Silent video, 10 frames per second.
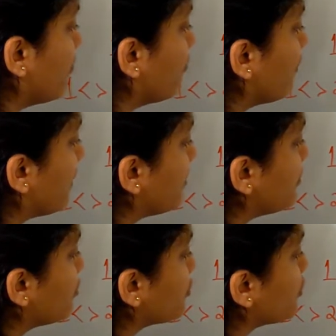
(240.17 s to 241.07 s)
1
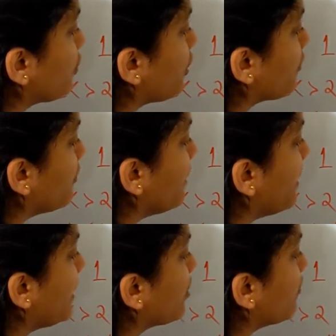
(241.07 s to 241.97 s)
should not be
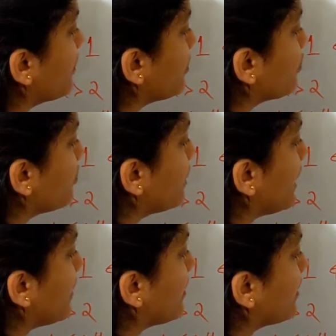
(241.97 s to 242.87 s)
equal to null.
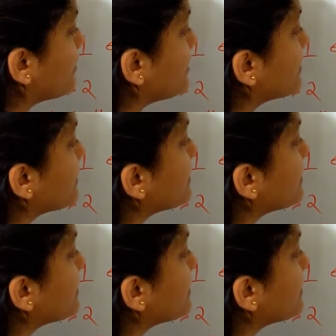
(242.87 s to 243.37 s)
This is